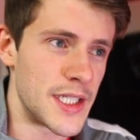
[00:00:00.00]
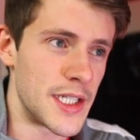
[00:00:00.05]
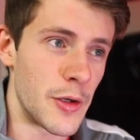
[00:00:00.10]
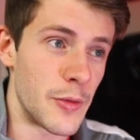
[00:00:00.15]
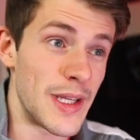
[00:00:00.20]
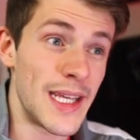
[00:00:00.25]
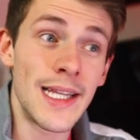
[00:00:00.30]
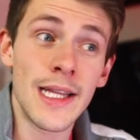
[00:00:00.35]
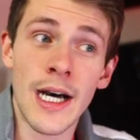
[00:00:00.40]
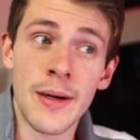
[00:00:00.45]
You know,
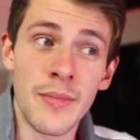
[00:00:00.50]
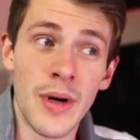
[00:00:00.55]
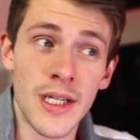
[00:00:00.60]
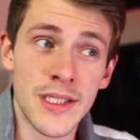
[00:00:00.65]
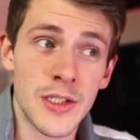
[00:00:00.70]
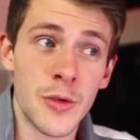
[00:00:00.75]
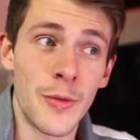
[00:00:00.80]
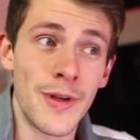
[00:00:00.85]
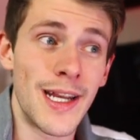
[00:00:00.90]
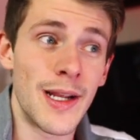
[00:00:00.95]
Elon
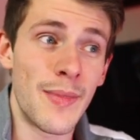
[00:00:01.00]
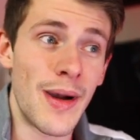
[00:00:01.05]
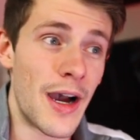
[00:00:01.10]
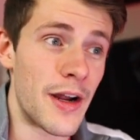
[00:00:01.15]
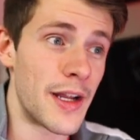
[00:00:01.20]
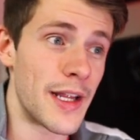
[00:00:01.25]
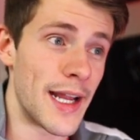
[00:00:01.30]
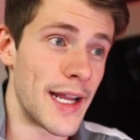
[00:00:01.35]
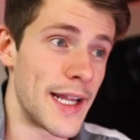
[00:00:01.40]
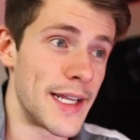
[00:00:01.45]
Musk tweeted
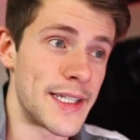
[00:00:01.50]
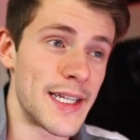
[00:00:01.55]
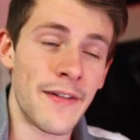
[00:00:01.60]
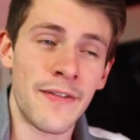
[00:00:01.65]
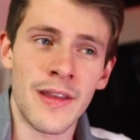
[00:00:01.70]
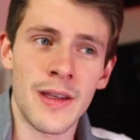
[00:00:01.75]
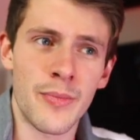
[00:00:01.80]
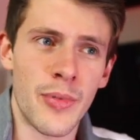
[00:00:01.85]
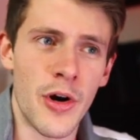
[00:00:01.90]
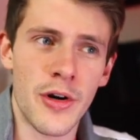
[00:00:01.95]
about it, and it
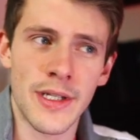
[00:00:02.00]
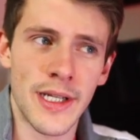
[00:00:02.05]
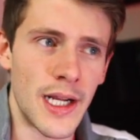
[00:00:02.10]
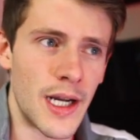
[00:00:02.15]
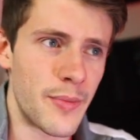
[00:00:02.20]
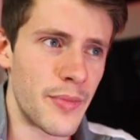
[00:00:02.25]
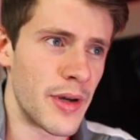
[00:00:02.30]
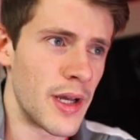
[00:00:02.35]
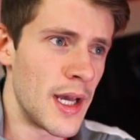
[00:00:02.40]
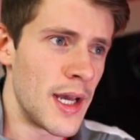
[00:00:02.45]
definitely perked it
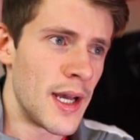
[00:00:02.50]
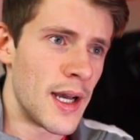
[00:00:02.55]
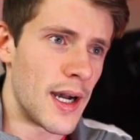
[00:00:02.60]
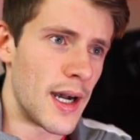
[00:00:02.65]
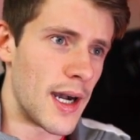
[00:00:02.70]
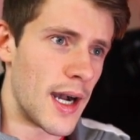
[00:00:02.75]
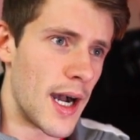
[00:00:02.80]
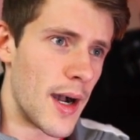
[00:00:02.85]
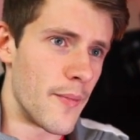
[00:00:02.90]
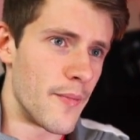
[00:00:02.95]
up
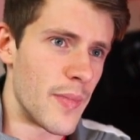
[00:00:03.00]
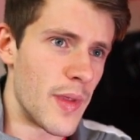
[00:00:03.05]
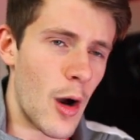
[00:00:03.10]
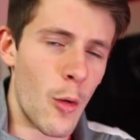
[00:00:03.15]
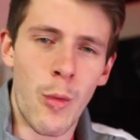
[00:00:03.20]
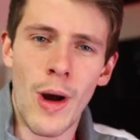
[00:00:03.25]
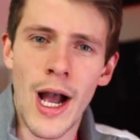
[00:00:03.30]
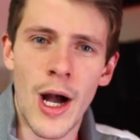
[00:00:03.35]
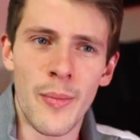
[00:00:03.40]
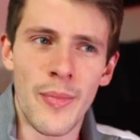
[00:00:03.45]
um, a
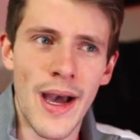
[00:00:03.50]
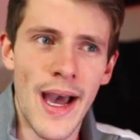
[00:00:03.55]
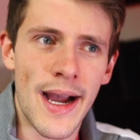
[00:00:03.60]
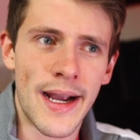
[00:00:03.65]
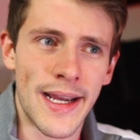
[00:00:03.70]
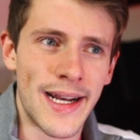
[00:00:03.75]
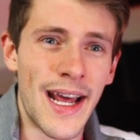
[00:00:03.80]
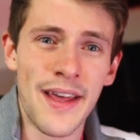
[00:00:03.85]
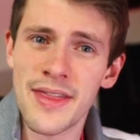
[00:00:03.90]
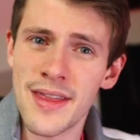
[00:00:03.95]
while
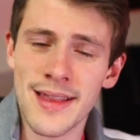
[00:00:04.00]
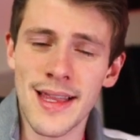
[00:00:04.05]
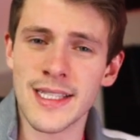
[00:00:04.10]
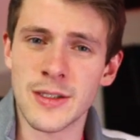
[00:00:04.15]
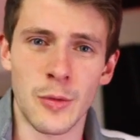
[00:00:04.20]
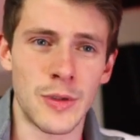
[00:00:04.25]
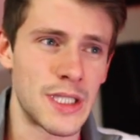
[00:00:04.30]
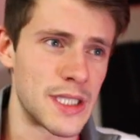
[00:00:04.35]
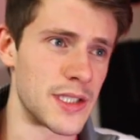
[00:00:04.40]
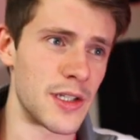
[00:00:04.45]
back, and I think
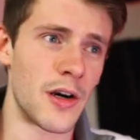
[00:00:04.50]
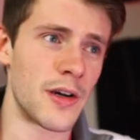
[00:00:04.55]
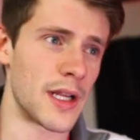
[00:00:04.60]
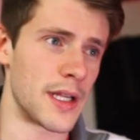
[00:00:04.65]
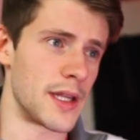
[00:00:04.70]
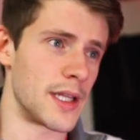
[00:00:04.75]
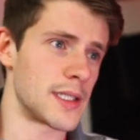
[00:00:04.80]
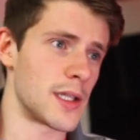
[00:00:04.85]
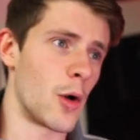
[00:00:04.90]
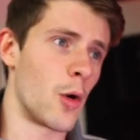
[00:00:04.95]
that's what
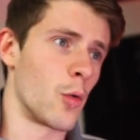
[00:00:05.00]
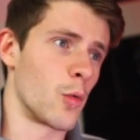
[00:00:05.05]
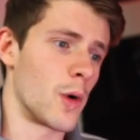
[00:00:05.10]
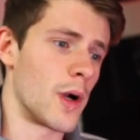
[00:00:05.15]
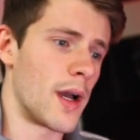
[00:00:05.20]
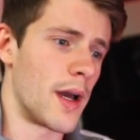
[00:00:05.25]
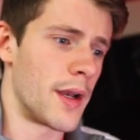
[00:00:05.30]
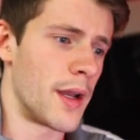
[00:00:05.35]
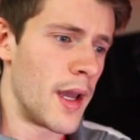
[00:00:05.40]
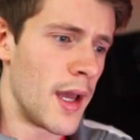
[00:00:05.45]
started this whole
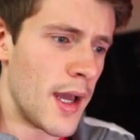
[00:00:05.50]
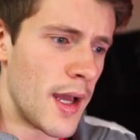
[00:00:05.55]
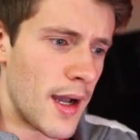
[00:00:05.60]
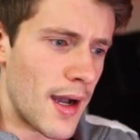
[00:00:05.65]
run.